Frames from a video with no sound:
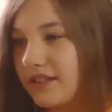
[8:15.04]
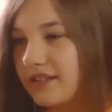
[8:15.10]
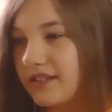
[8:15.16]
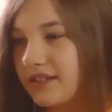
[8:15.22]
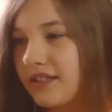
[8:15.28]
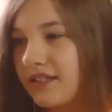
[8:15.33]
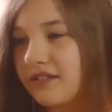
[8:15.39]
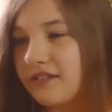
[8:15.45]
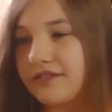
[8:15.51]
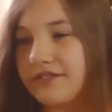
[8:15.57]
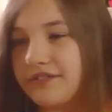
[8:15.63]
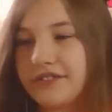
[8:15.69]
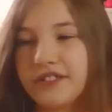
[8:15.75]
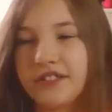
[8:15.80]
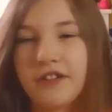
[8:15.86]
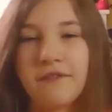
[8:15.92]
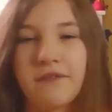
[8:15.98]
There are
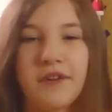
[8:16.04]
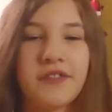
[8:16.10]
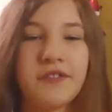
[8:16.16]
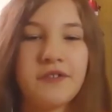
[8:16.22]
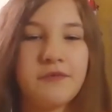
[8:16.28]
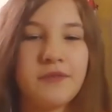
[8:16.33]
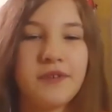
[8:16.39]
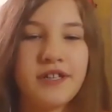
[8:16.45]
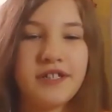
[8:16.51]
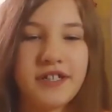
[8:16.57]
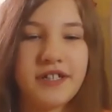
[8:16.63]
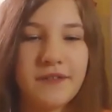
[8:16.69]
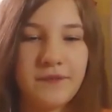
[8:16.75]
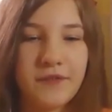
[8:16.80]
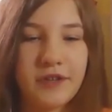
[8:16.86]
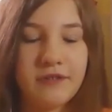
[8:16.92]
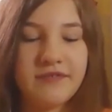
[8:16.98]
also a lot of other weird
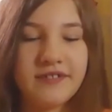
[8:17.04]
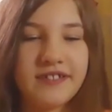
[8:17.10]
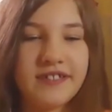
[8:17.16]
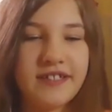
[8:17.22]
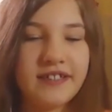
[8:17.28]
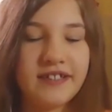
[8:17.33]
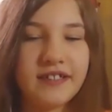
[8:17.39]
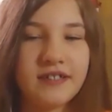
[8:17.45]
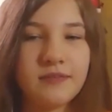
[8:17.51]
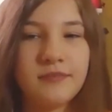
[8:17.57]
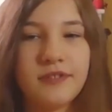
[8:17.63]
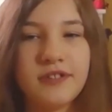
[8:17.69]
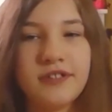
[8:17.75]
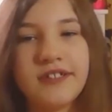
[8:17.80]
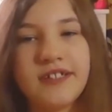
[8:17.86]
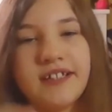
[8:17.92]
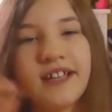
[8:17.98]
shaped Furbies in the
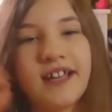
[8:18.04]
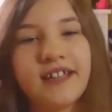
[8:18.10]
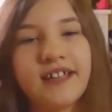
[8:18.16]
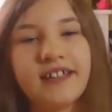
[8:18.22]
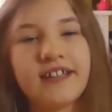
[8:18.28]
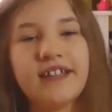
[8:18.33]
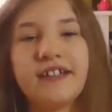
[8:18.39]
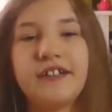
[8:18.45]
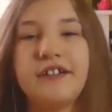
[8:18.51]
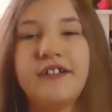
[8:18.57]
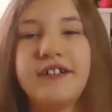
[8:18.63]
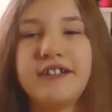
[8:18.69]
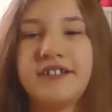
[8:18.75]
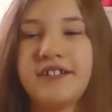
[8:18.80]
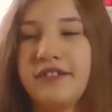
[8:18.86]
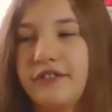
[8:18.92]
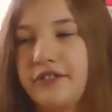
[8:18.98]
community, and they're known
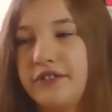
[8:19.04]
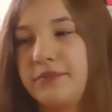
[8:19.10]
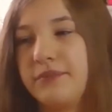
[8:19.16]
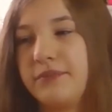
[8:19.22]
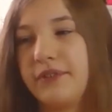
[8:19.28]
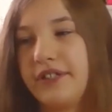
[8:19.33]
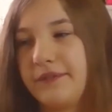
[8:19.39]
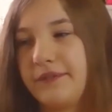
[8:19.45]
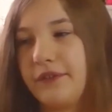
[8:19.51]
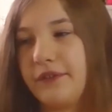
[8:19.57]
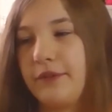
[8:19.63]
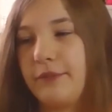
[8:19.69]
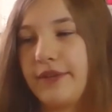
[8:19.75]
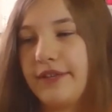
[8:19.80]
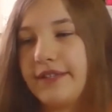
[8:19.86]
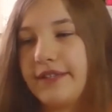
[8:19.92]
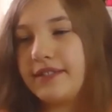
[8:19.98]
as odd body
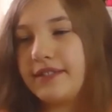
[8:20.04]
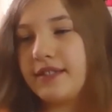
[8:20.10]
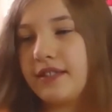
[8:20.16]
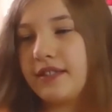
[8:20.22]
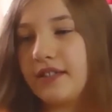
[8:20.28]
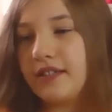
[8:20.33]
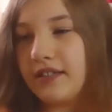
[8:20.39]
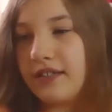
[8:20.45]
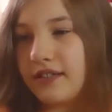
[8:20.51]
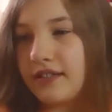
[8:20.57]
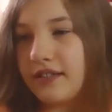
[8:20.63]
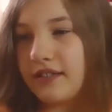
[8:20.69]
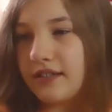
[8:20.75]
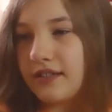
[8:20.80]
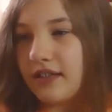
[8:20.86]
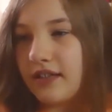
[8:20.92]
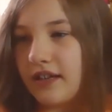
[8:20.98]
Furbies.
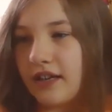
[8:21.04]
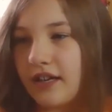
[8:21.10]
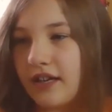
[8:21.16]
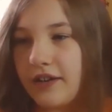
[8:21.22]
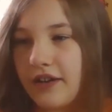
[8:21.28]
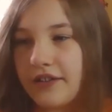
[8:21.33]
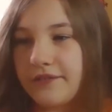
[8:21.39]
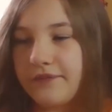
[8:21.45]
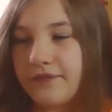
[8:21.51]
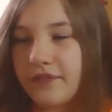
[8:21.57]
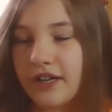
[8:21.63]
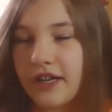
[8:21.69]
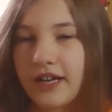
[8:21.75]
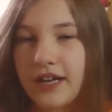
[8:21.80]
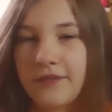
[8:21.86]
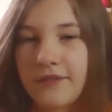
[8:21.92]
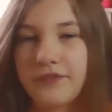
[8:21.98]
I have
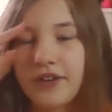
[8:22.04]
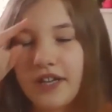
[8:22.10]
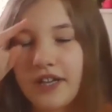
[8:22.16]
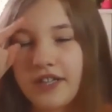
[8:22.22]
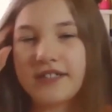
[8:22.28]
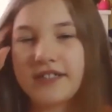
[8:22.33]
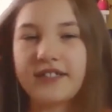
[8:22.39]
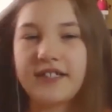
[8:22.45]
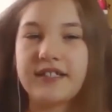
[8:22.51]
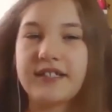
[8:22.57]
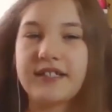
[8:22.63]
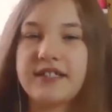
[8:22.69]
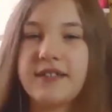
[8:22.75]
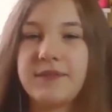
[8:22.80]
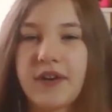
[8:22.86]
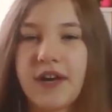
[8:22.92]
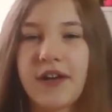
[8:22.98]
around
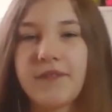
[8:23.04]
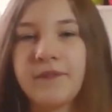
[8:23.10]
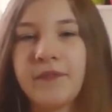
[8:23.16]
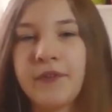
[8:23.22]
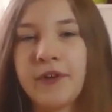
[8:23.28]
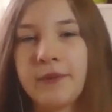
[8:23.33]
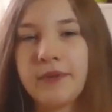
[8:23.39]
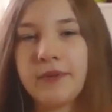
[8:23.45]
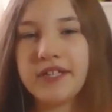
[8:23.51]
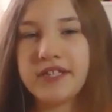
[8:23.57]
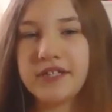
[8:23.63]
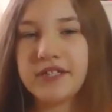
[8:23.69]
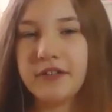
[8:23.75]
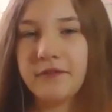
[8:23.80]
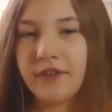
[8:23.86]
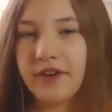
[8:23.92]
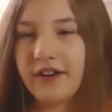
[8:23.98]
65 Furbies
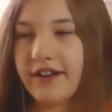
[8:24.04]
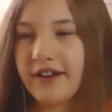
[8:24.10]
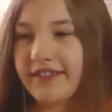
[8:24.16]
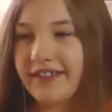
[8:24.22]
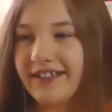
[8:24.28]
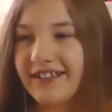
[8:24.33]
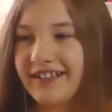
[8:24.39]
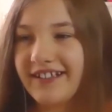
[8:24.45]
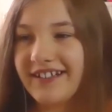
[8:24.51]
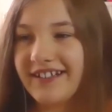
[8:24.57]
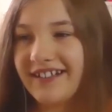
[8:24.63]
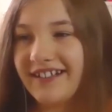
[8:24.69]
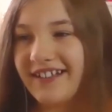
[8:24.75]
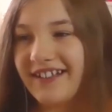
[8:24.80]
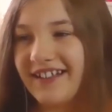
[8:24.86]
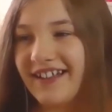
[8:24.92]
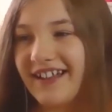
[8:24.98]
so far, I think,
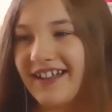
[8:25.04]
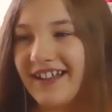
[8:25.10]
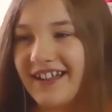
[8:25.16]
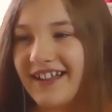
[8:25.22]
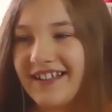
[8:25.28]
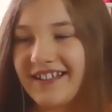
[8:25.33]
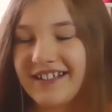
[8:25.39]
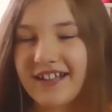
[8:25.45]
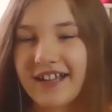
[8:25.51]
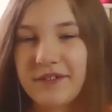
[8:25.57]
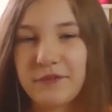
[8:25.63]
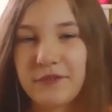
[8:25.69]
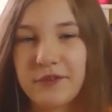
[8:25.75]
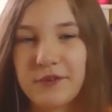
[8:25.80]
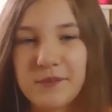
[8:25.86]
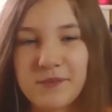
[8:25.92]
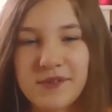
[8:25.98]
and I have
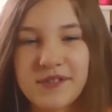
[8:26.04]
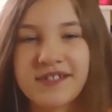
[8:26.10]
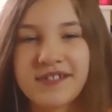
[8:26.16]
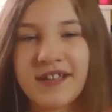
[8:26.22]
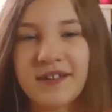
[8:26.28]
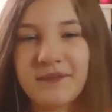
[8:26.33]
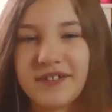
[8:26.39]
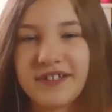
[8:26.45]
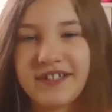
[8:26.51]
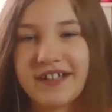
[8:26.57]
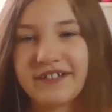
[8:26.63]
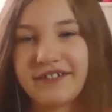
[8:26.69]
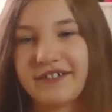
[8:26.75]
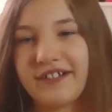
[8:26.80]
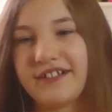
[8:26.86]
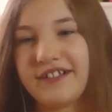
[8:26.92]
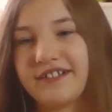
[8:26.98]
almost every
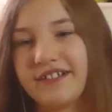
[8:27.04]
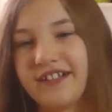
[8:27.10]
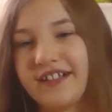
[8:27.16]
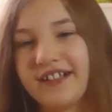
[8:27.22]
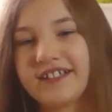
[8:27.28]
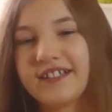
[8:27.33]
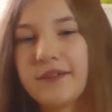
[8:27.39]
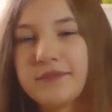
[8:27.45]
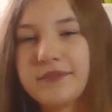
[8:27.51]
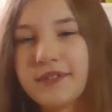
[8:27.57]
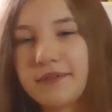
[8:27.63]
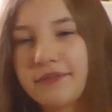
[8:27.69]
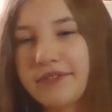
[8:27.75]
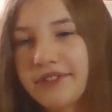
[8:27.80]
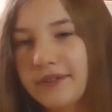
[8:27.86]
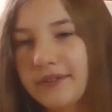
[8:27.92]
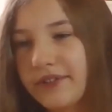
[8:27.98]
generation except some
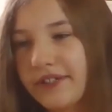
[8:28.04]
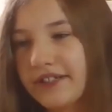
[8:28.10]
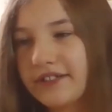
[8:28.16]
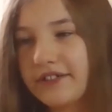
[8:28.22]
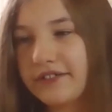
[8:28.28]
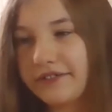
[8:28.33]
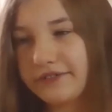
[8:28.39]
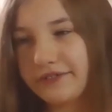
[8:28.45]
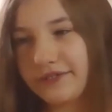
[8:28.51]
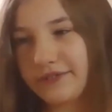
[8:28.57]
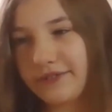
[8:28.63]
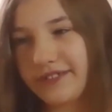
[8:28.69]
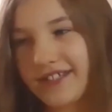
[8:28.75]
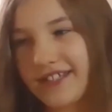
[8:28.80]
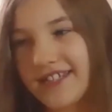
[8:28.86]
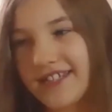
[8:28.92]
of the McDonald's ones.